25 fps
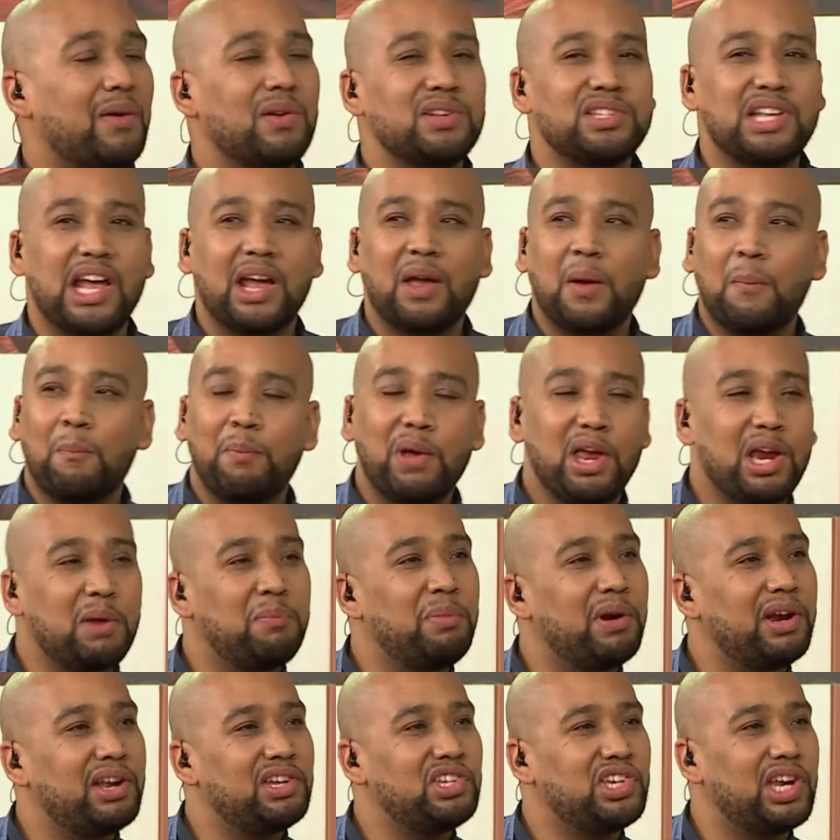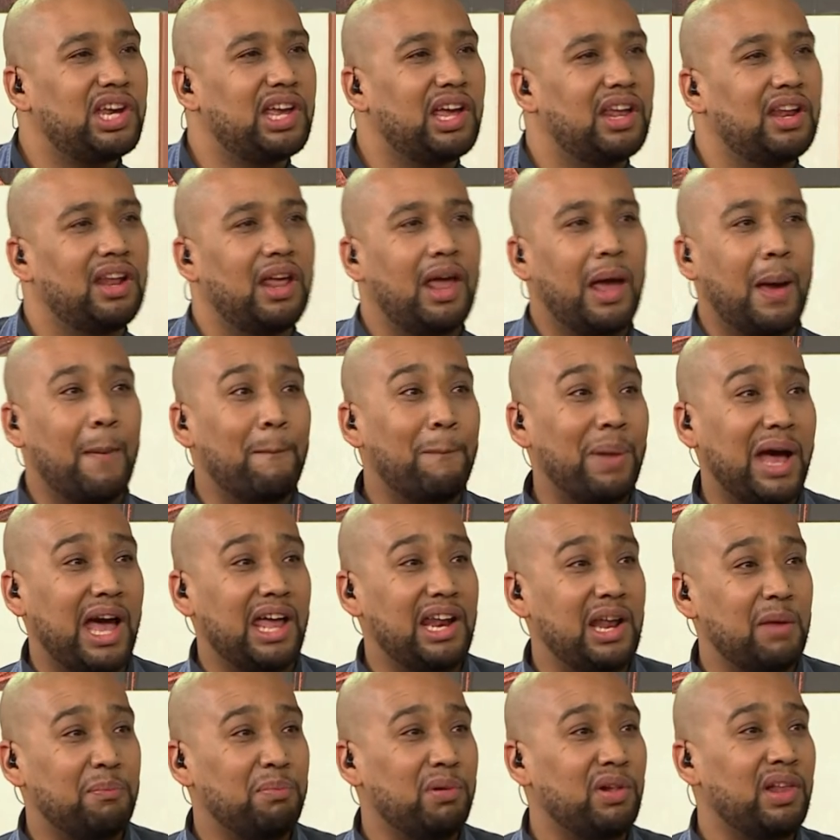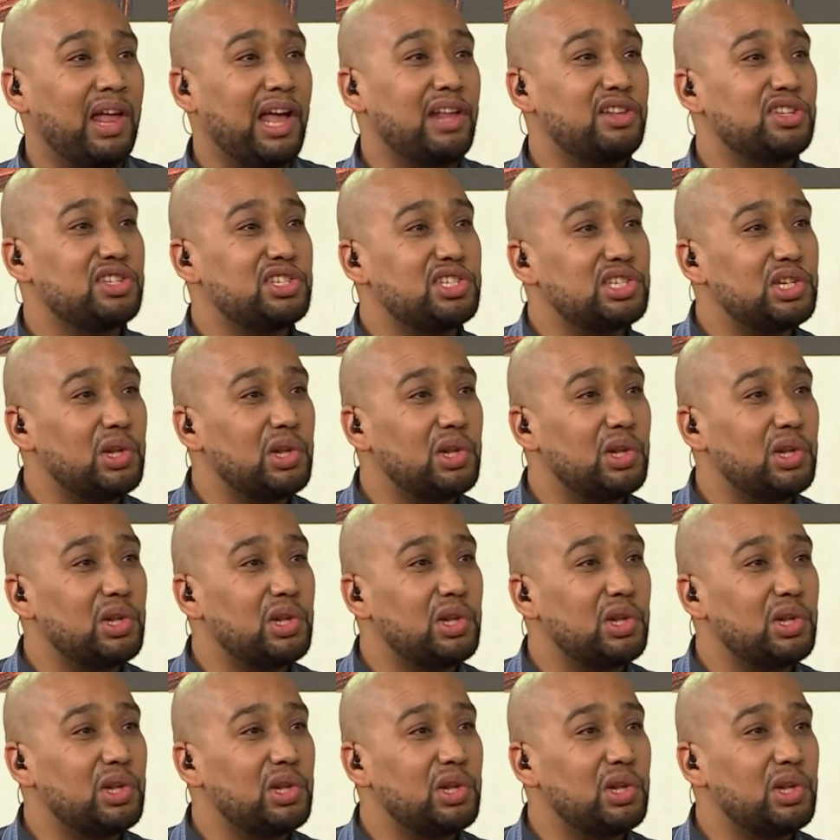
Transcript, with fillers: And I was like, peri peri chicken, pineapple, and